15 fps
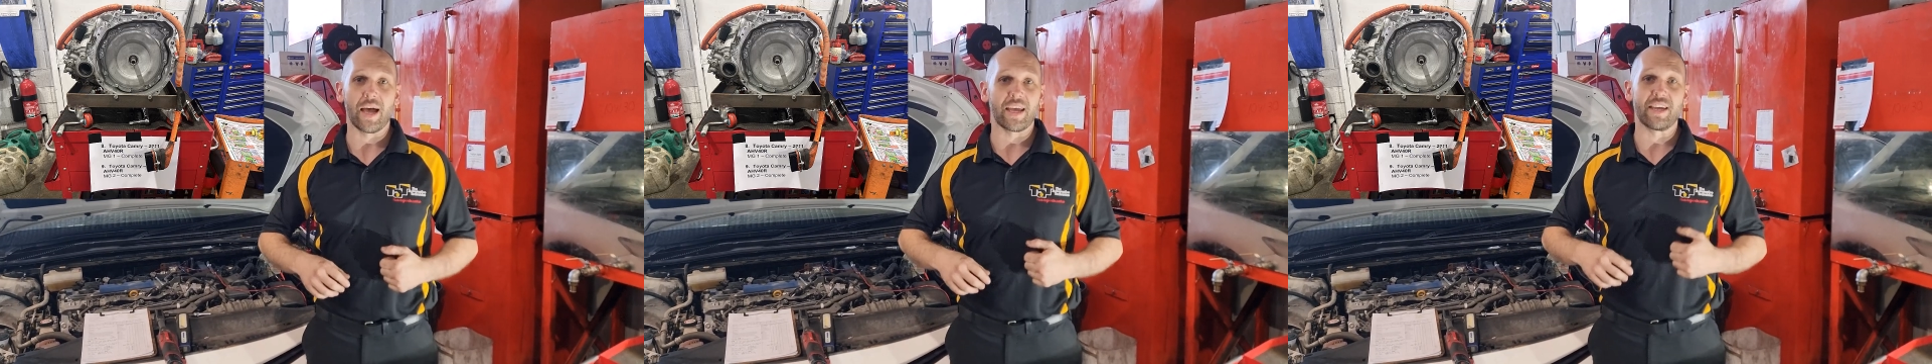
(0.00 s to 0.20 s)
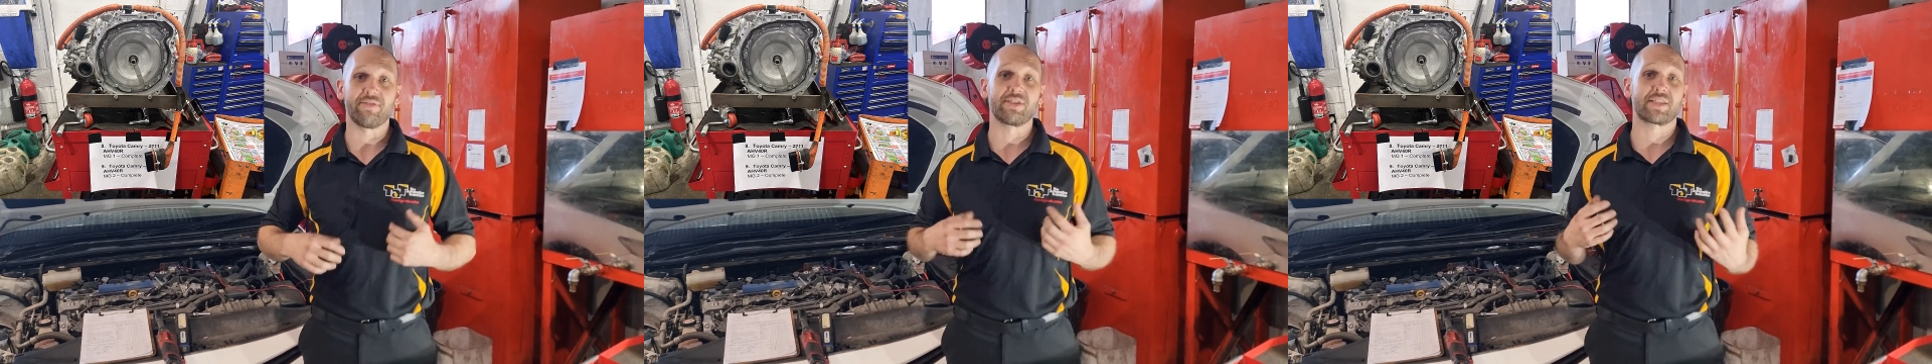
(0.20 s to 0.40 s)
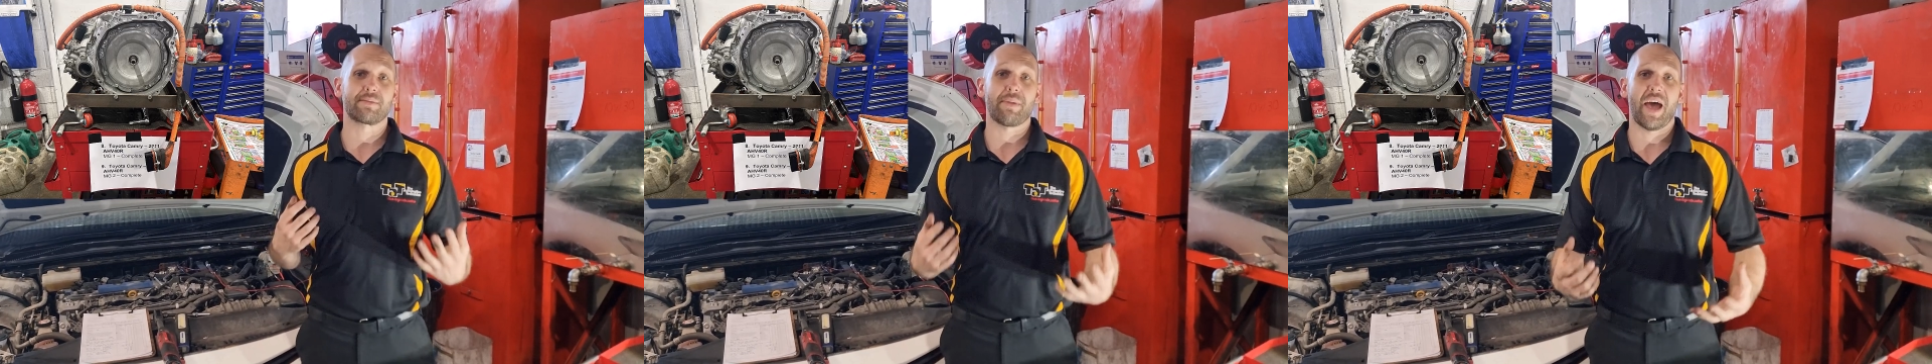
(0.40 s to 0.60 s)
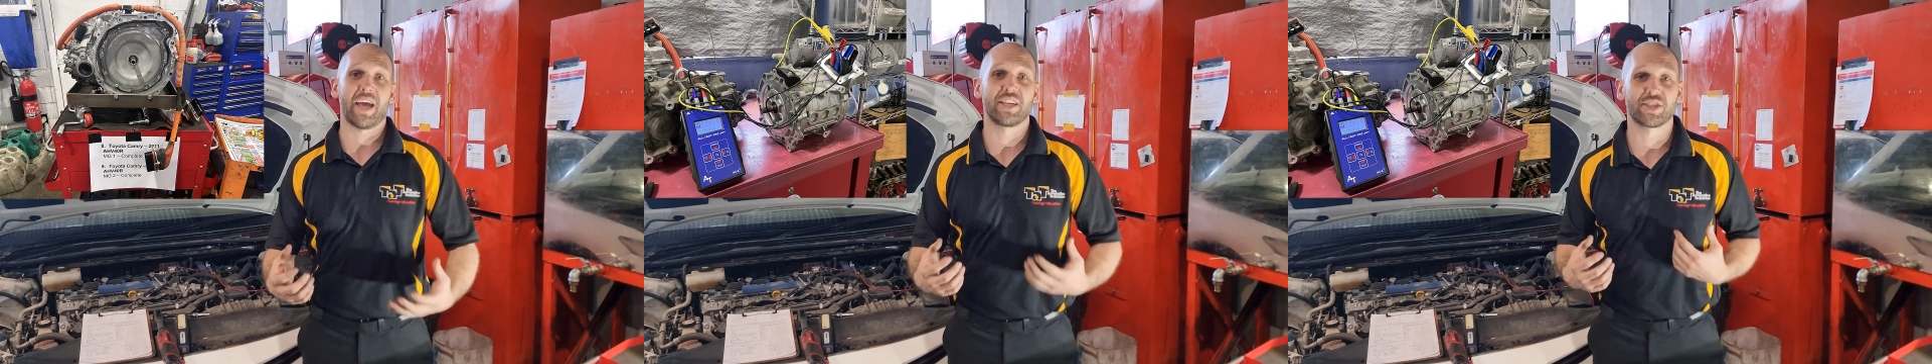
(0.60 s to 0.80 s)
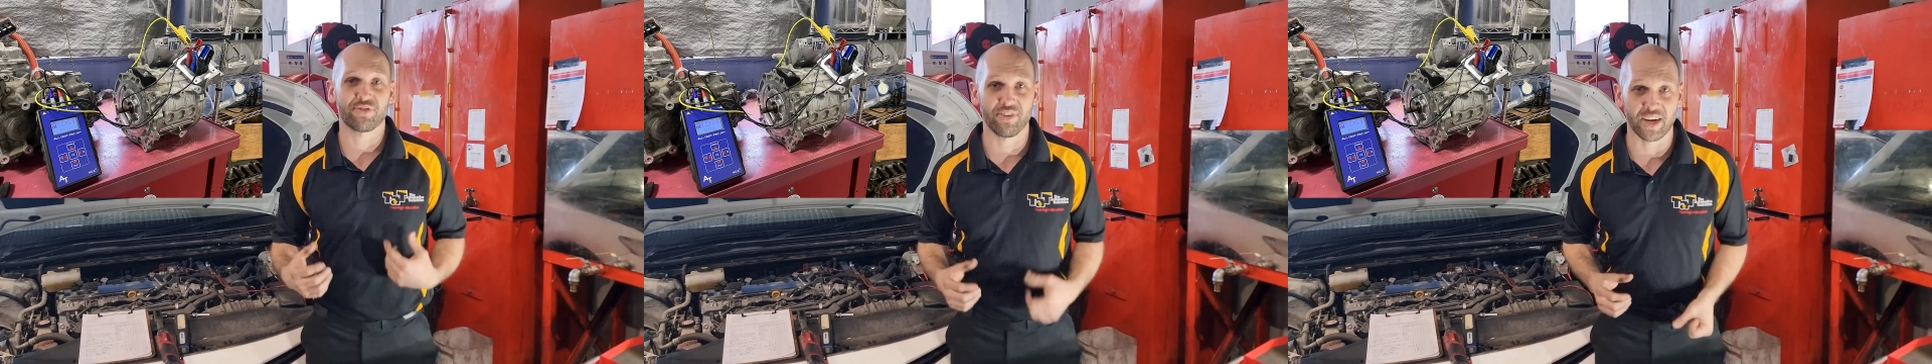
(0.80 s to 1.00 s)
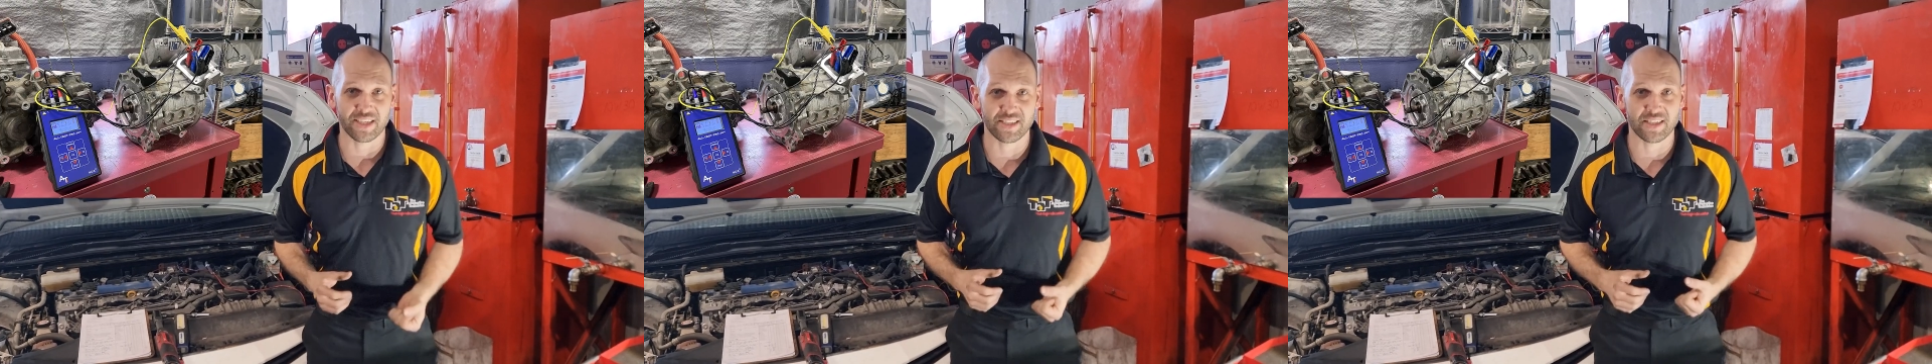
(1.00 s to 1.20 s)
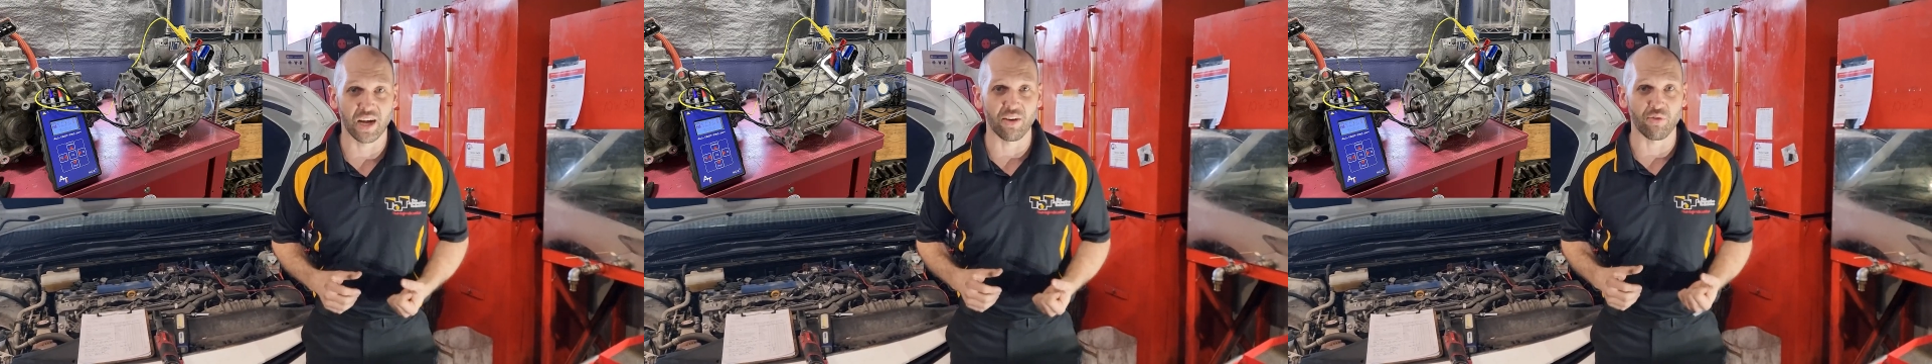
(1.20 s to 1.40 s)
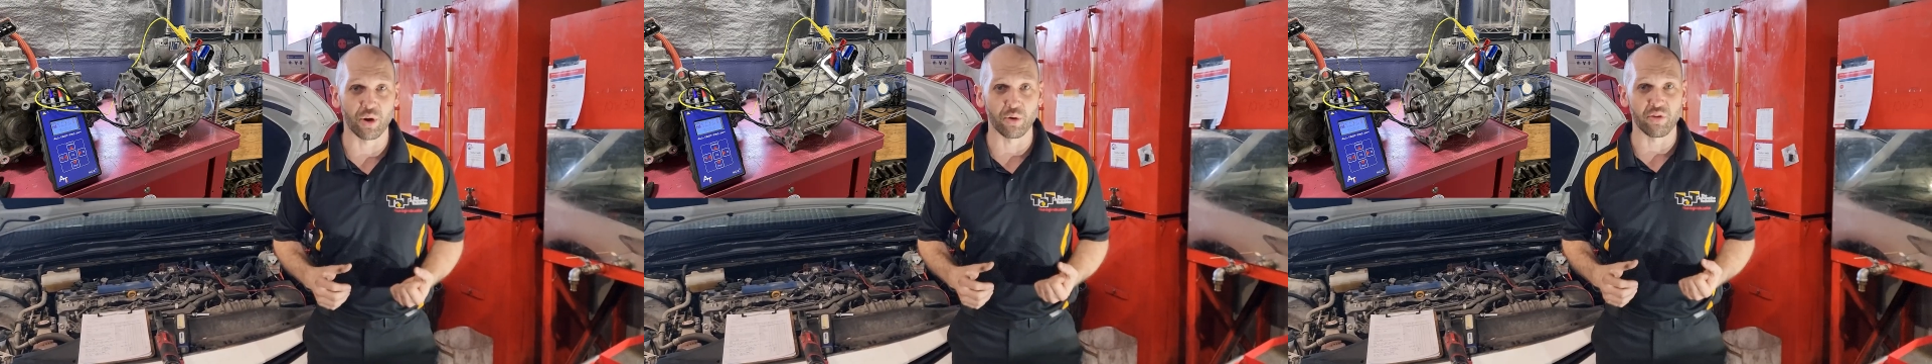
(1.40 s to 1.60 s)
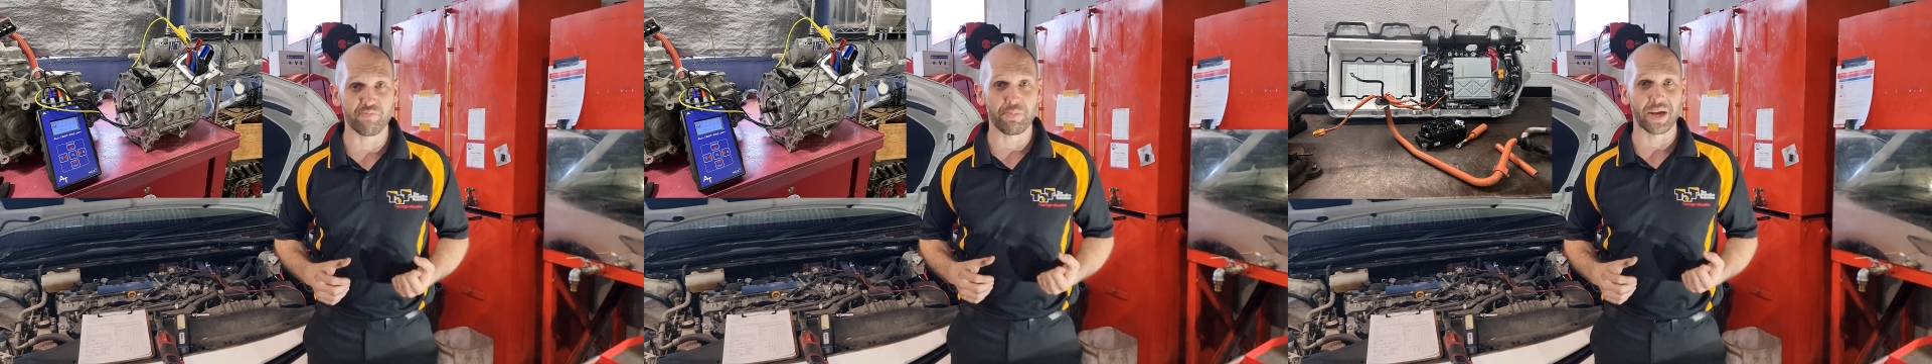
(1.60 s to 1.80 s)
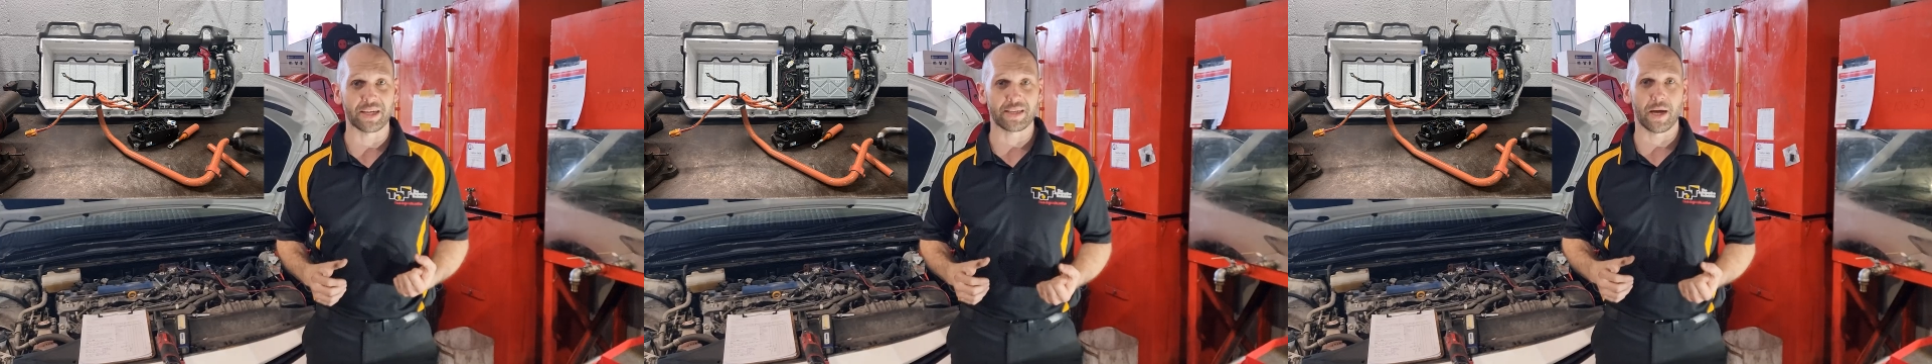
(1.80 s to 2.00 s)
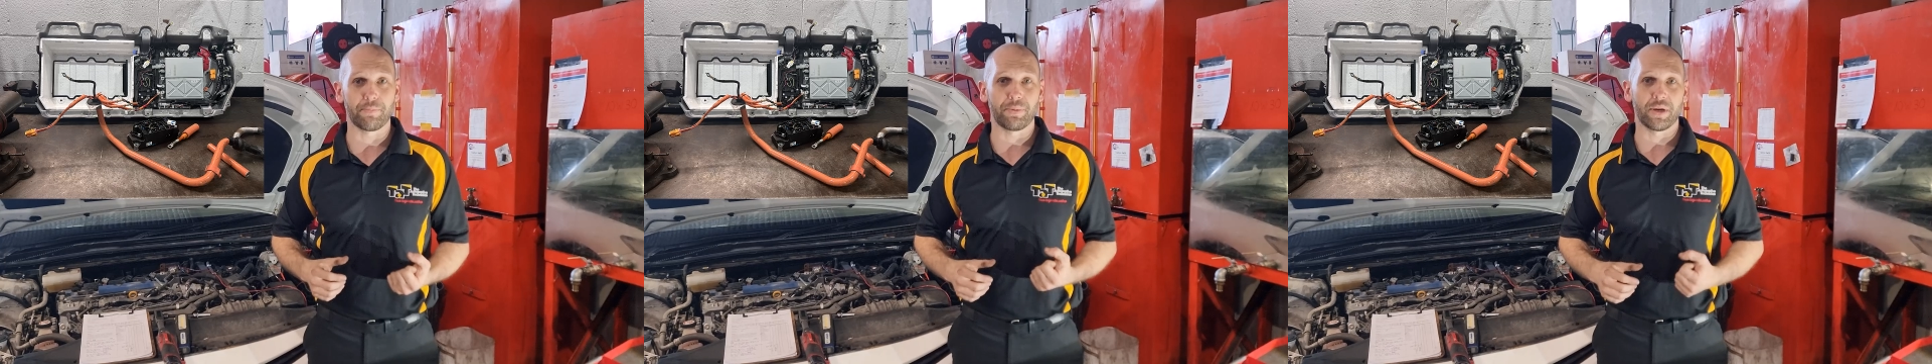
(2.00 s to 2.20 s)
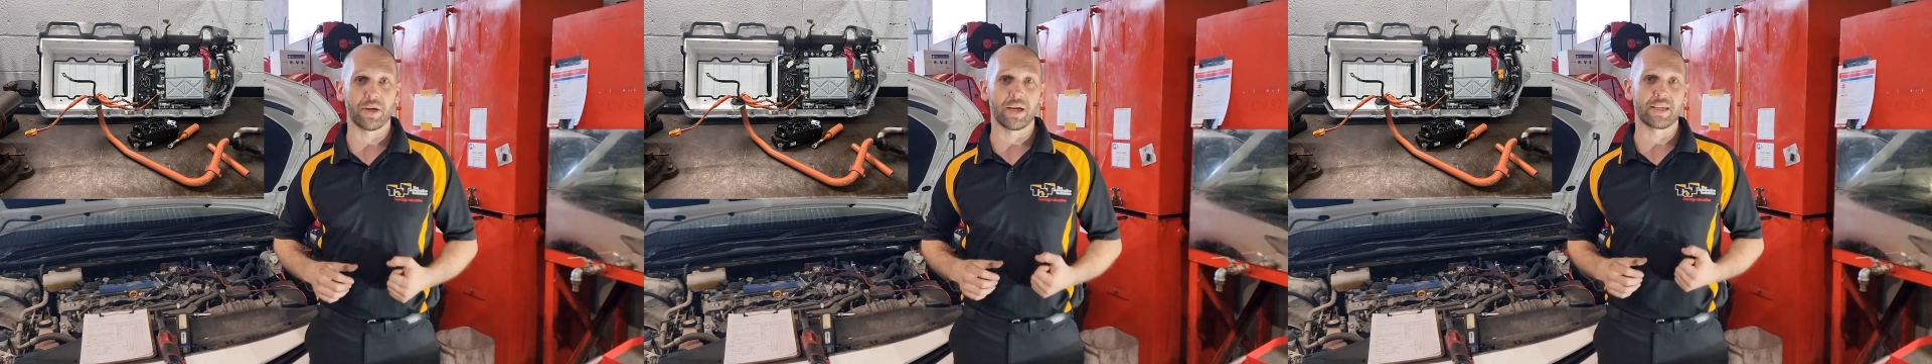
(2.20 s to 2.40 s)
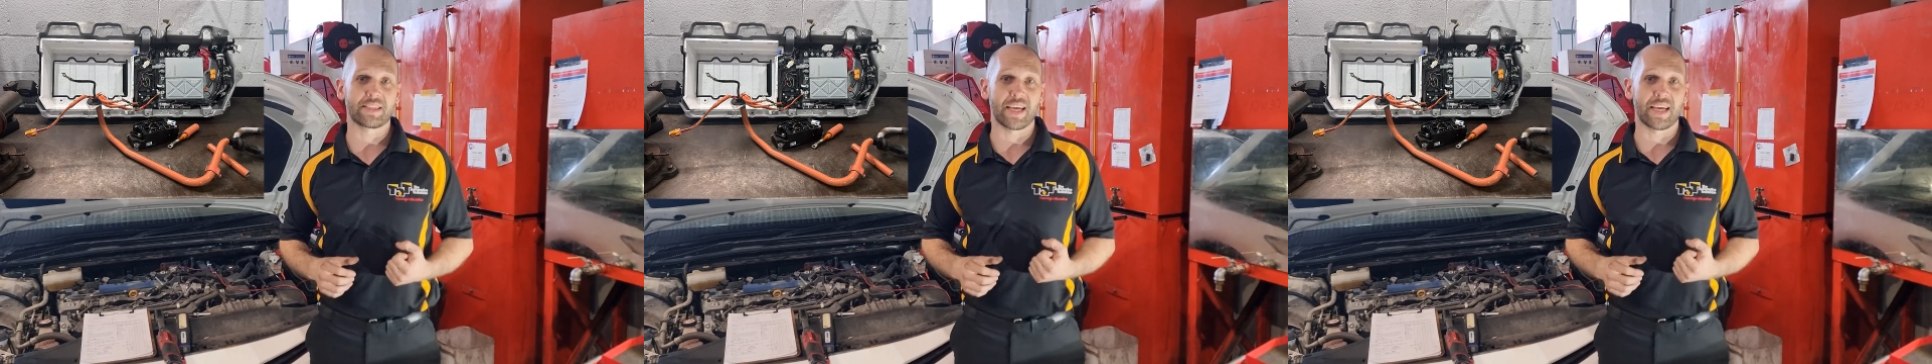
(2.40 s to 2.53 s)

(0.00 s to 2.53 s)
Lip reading: even some HVAC stuff where we've picked up a